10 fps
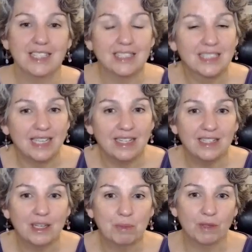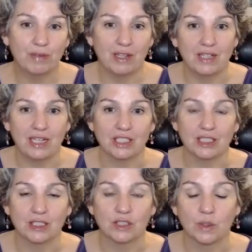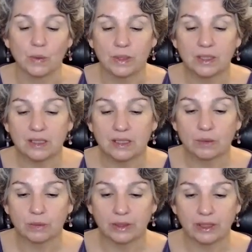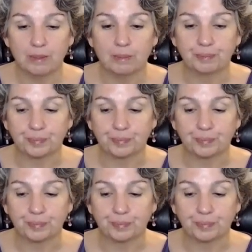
setting up the foundation. So this is really